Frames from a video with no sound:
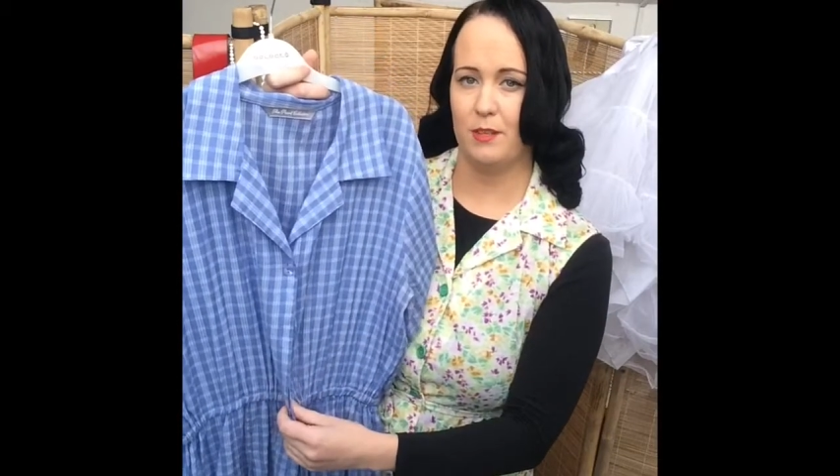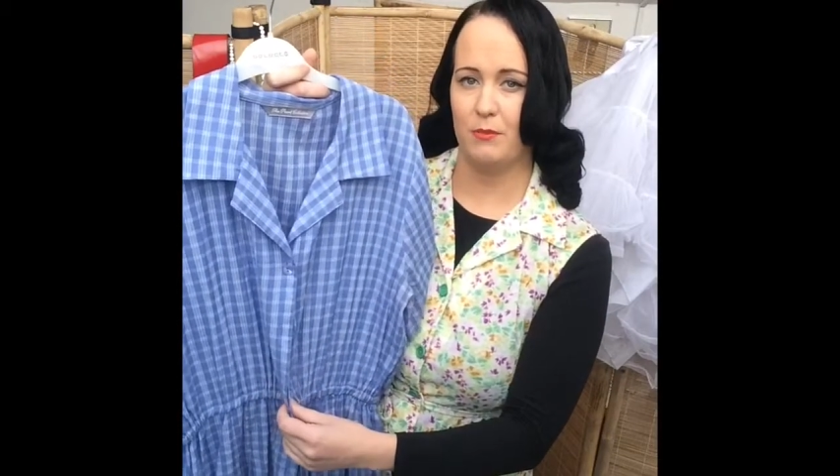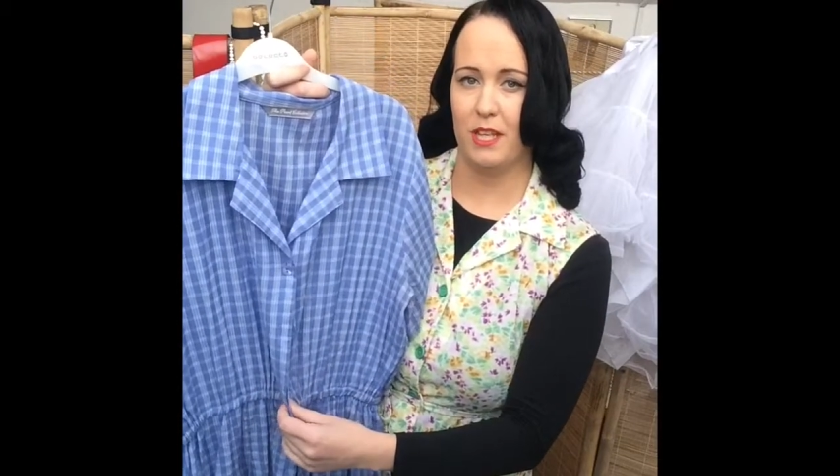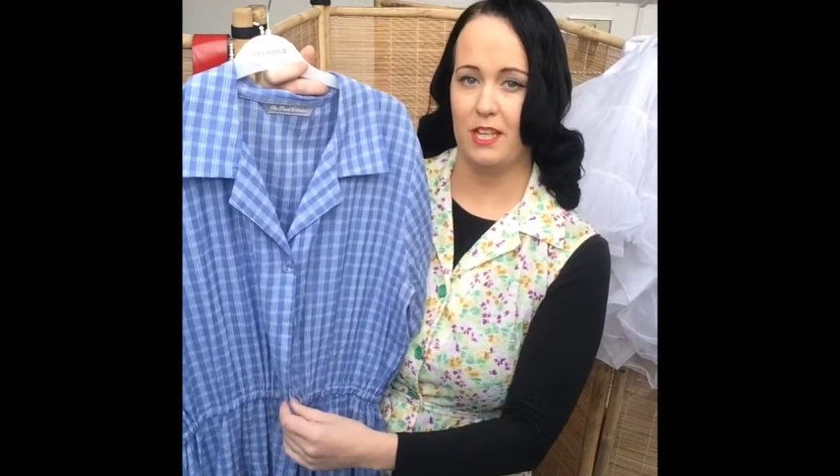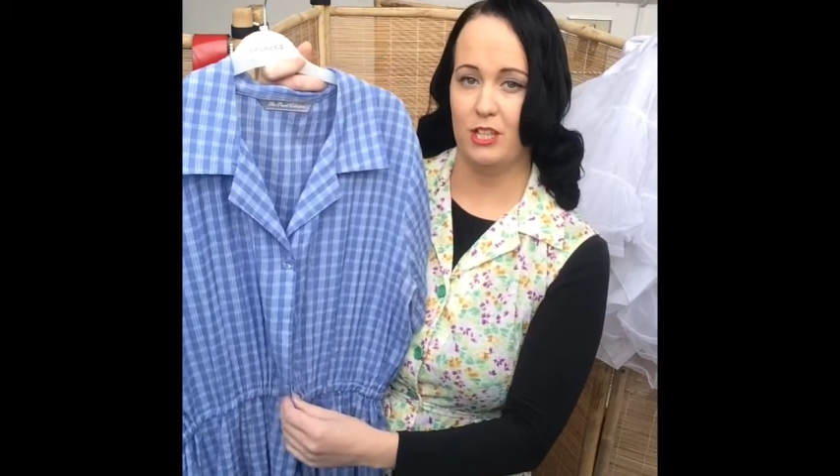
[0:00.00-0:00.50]

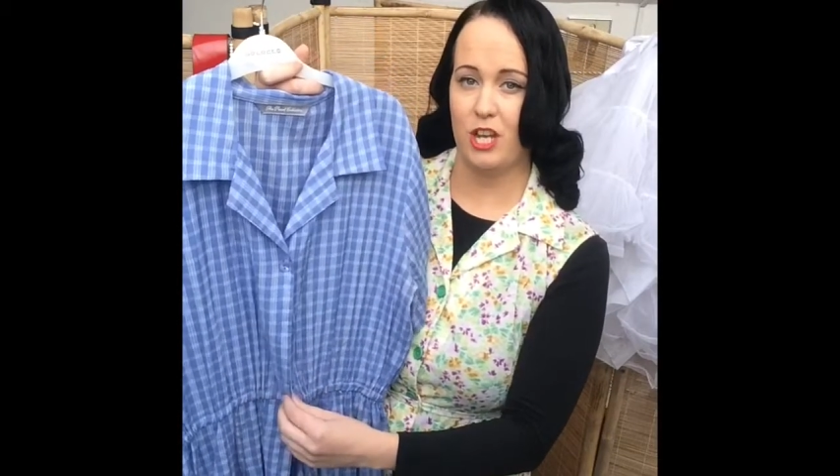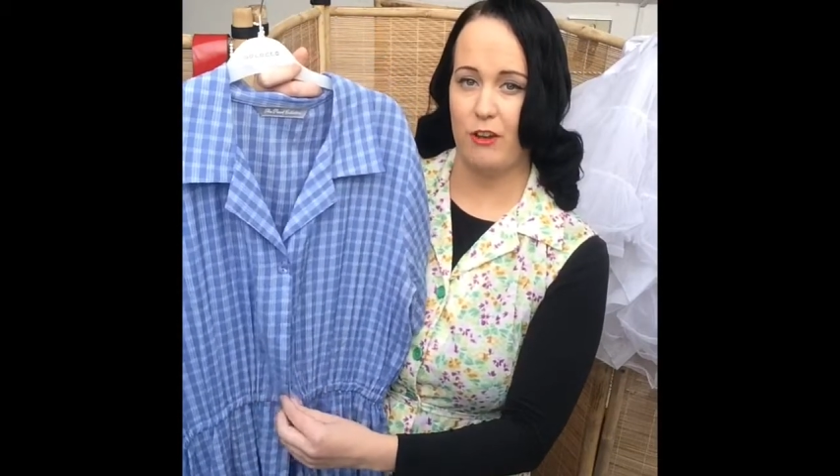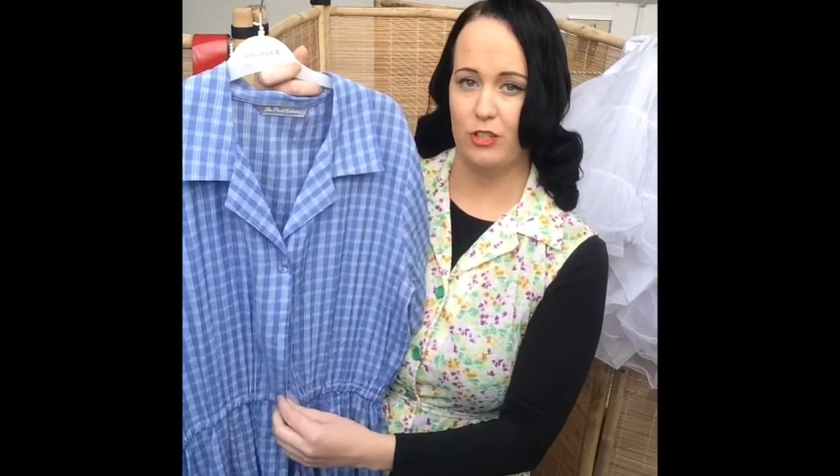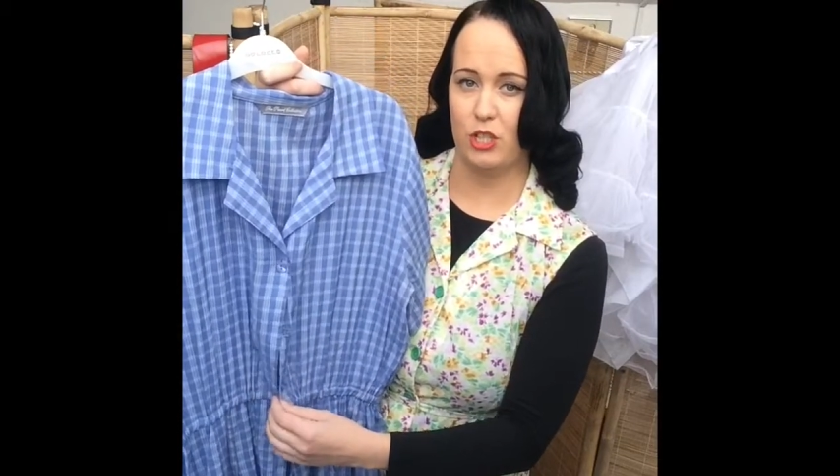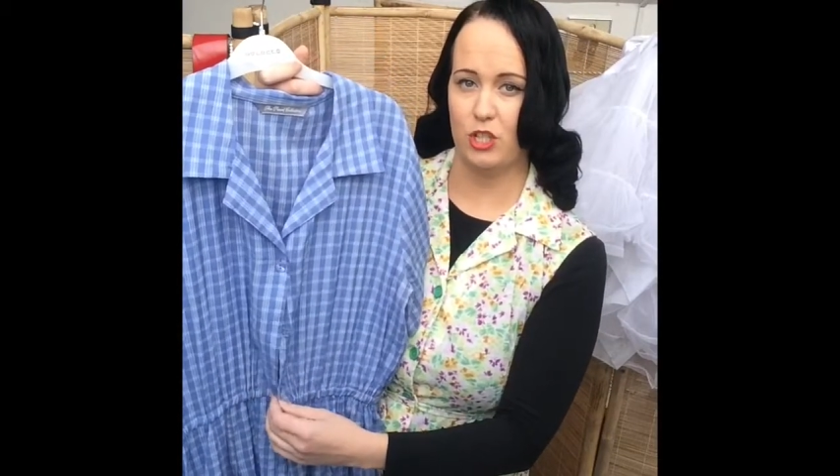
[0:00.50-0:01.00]
something in a
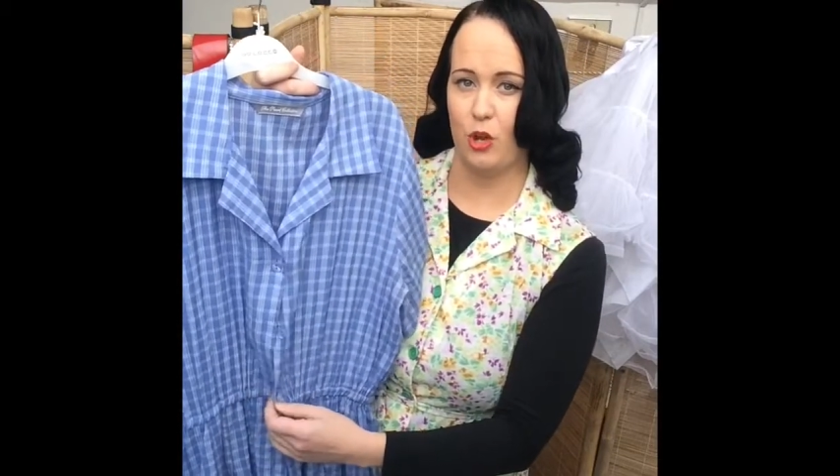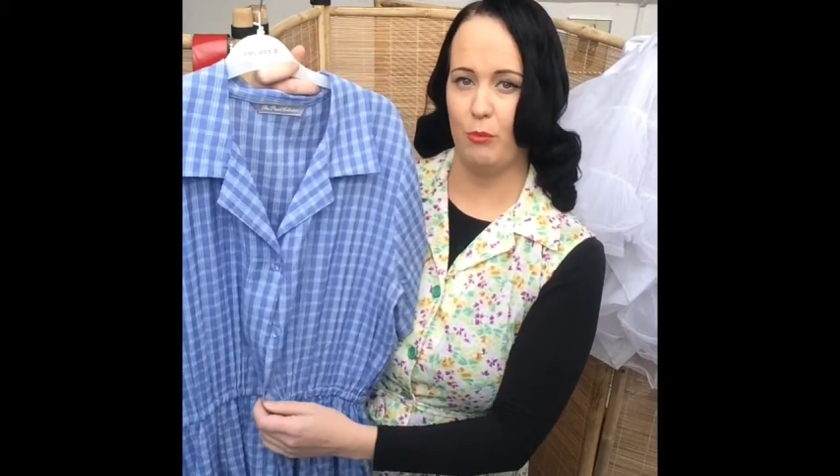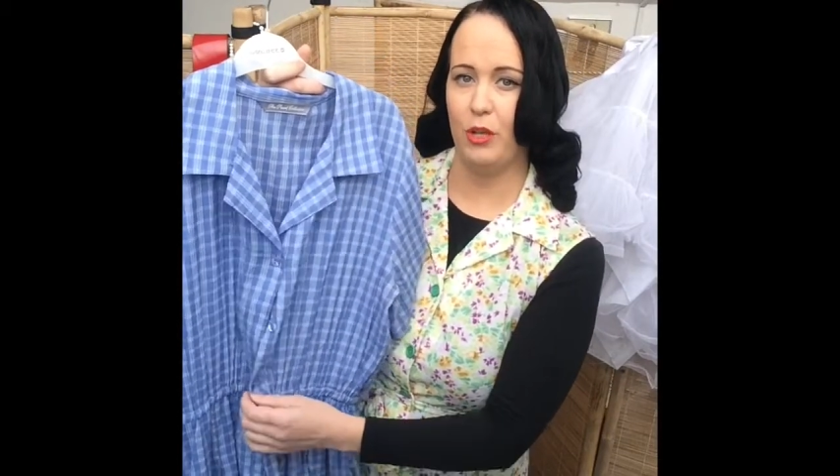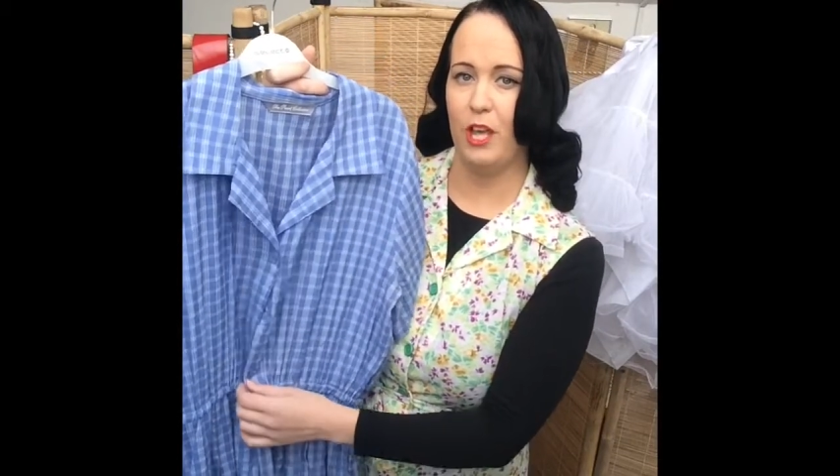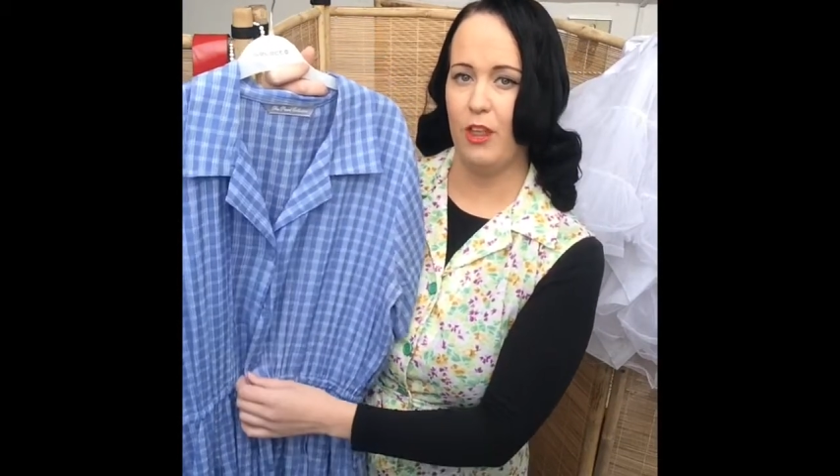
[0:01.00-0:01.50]
charity shop